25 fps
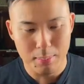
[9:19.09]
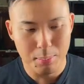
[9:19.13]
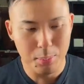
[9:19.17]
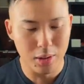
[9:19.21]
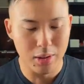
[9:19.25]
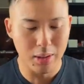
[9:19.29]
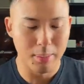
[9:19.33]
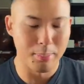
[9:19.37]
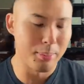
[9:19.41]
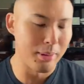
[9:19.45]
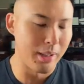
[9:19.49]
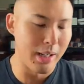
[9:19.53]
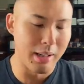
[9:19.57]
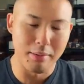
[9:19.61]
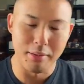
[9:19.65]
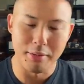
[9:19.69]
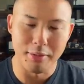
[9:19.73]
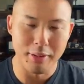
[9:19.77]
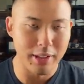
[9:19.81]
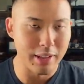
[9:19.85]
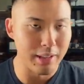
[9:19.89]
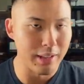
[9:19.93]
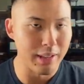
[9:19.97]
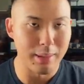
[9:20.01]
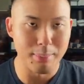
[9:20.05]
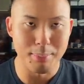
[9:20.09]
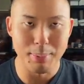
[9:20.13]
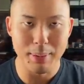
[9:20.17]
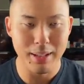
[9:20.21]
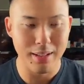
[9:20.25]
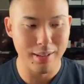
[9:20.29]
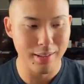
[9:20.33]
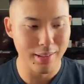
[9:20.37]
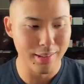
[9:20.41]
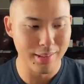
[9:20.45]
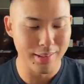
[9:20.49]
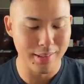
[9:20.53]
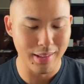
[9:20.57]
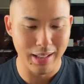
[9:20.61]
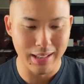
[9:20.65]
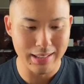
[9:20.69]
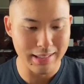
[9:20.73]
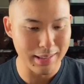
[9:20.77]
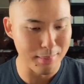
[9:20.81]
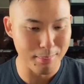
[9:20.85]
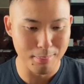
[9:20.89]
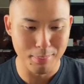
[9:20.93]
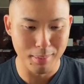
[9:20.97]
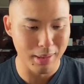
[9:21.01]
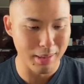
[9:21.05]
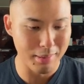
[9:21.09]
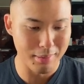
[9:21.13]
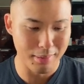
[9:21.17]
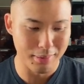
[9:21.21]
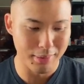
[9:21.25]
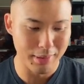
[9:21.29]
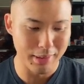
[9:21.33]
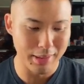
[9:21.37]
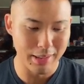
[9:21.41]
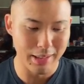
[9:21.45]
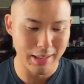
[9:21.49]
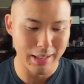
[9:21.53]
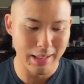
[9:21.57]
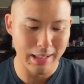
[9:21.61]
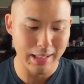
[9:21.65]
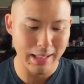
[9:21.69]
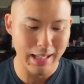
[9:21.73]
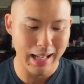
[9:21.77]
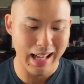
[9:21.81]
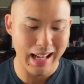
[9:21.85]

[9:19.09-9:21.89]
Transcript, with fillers: I'm not going to blind reveal it because I didn't blind reveal it,